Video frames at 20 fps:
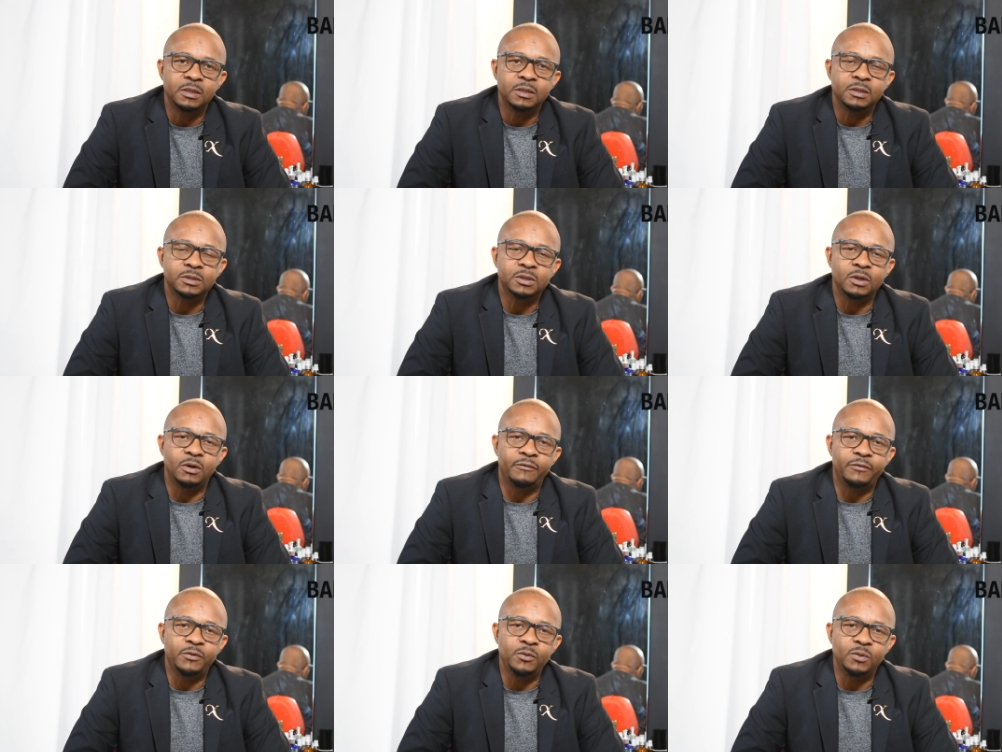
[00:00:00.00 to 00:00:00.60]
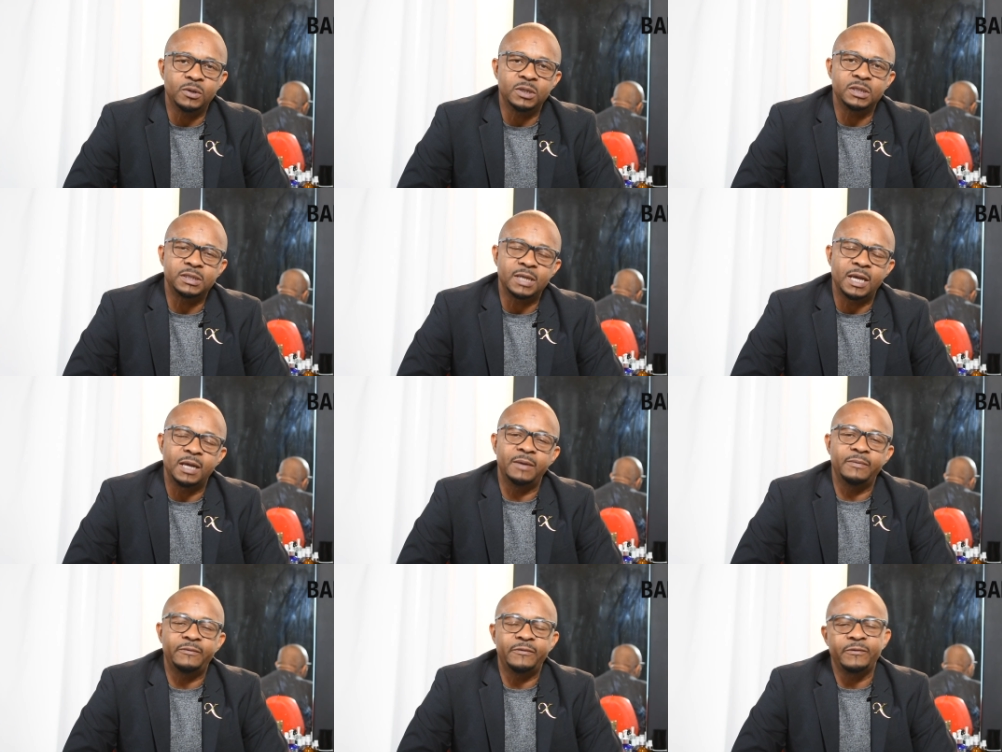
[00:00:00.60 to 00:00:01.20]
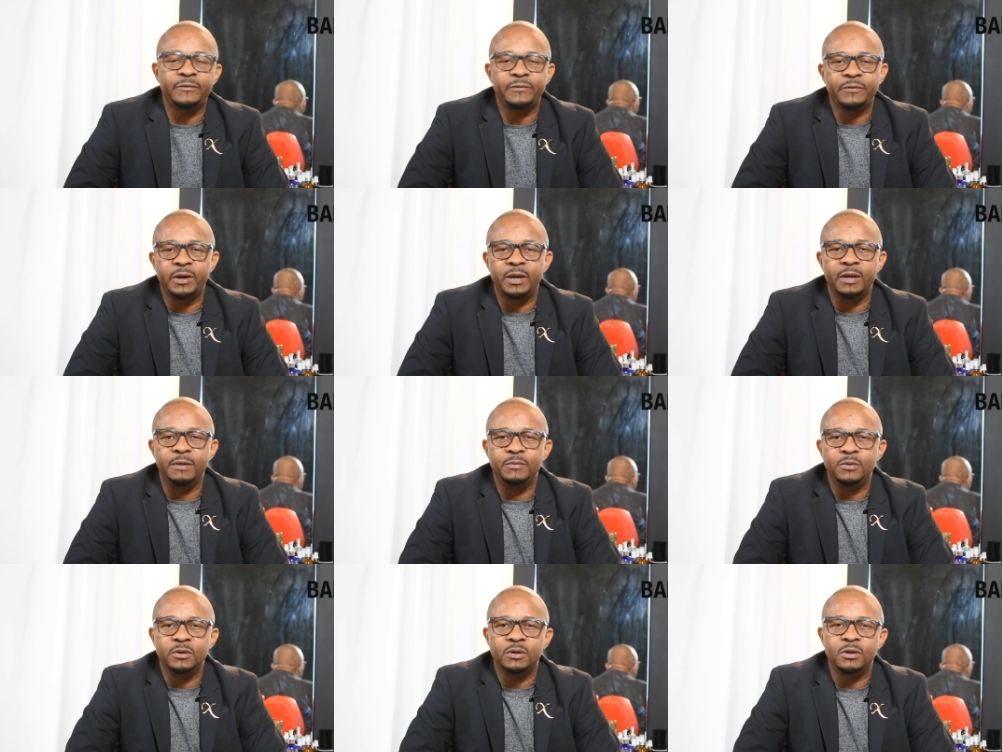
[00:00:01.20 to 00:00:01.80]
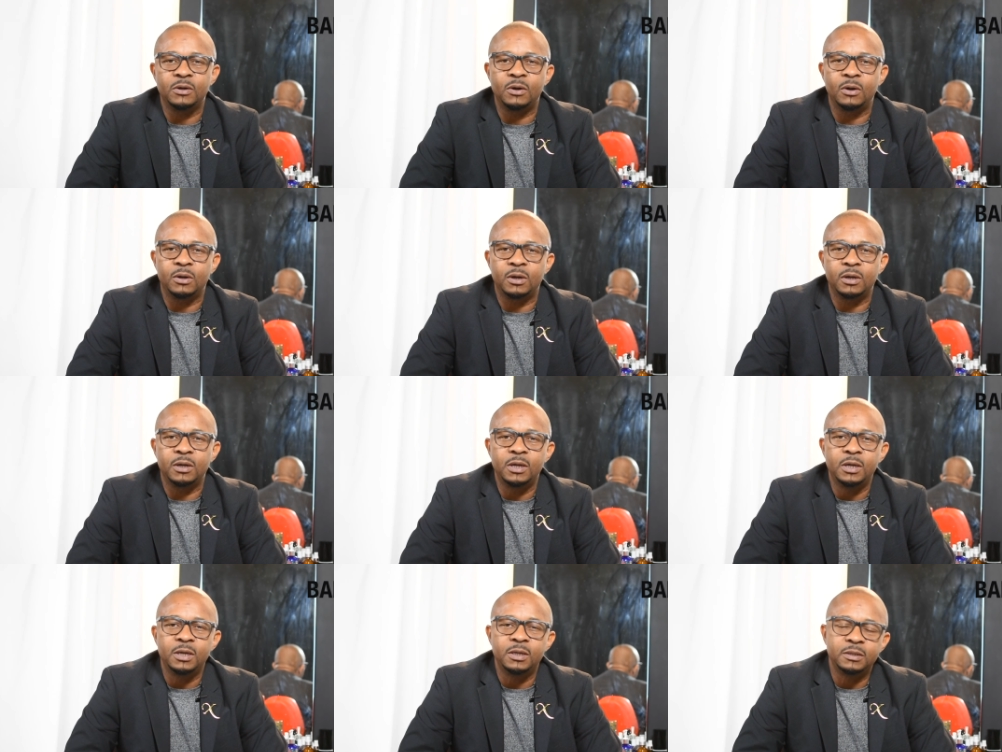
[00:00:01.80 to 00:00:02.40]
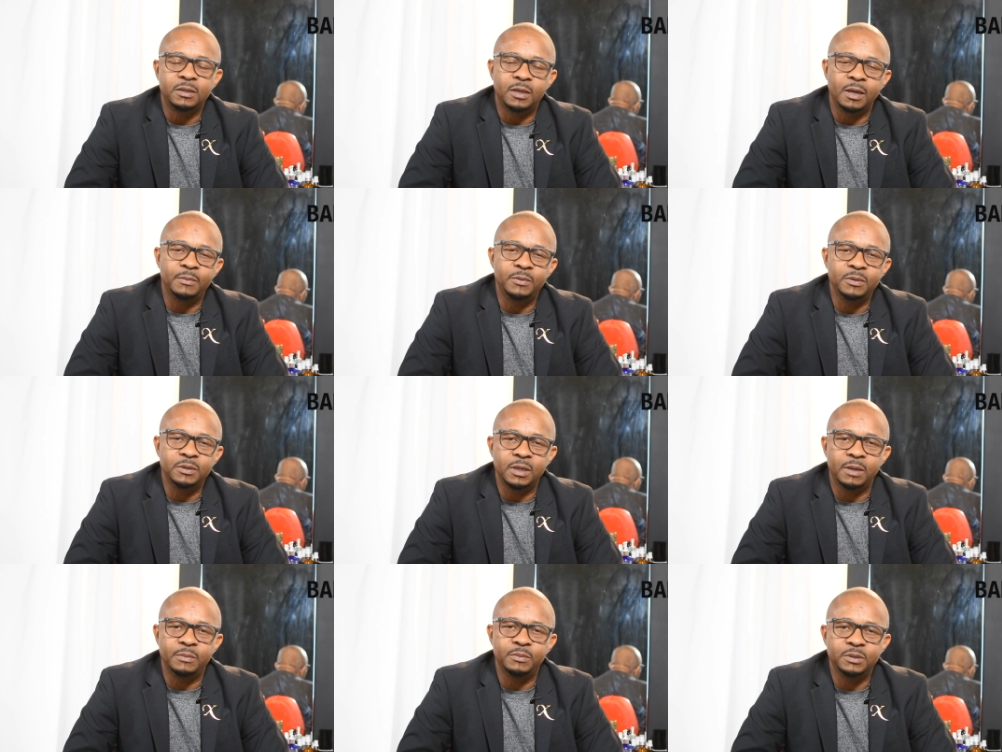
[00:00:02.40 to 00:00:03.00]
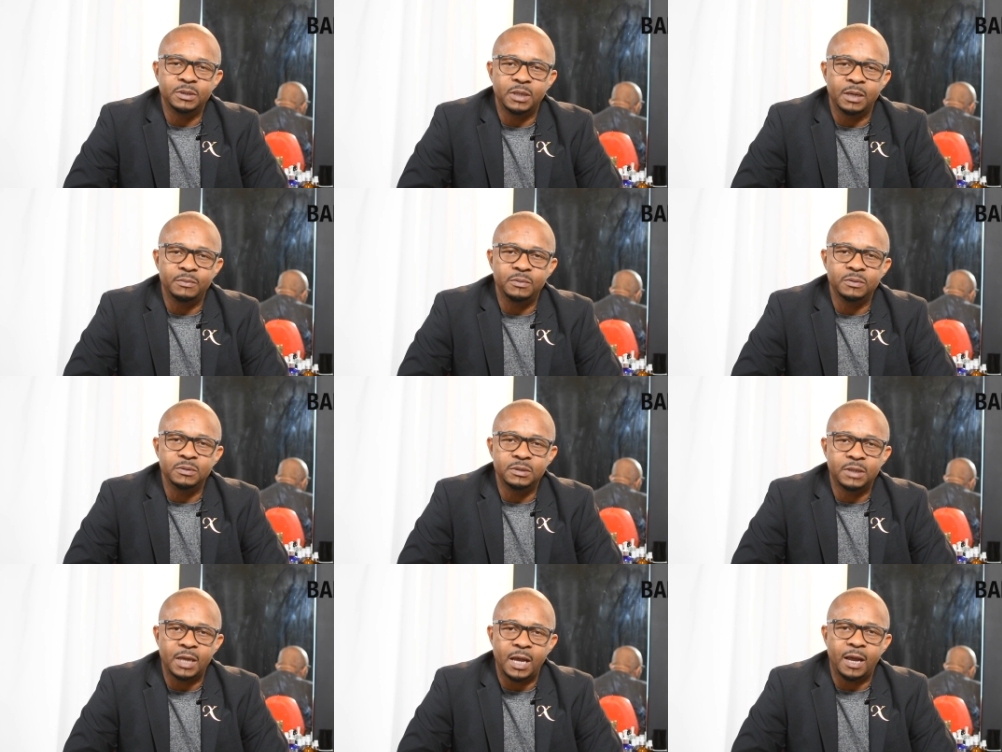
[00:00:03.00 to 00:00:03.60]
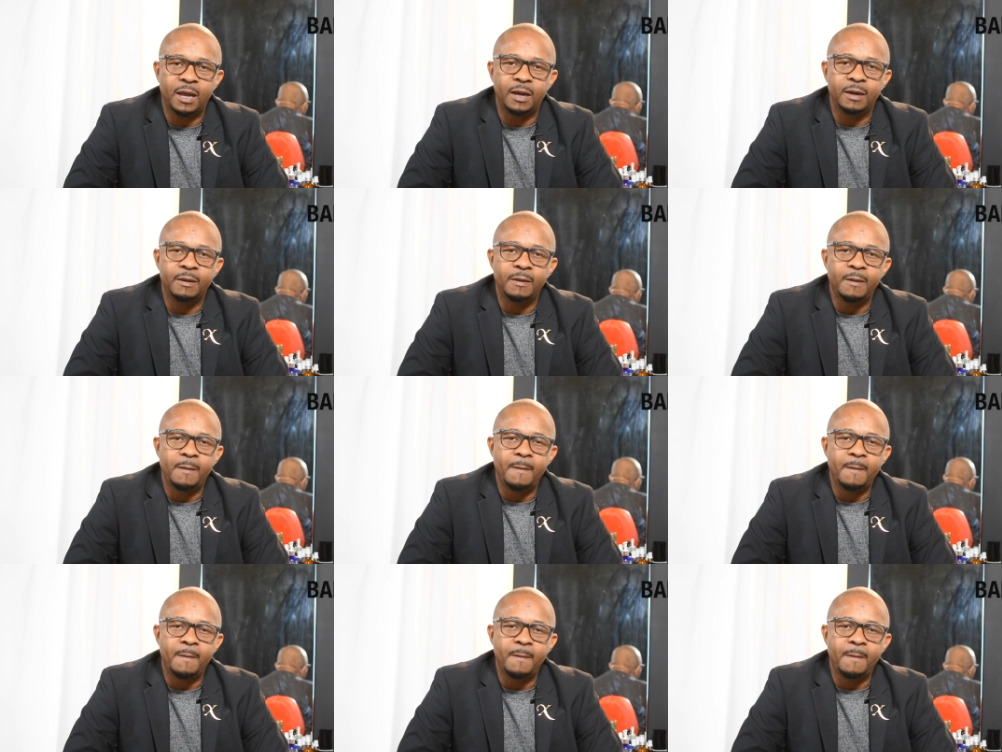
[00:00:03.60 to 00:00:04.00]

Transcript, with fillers: So if you want to sign up for Frame, you can go to www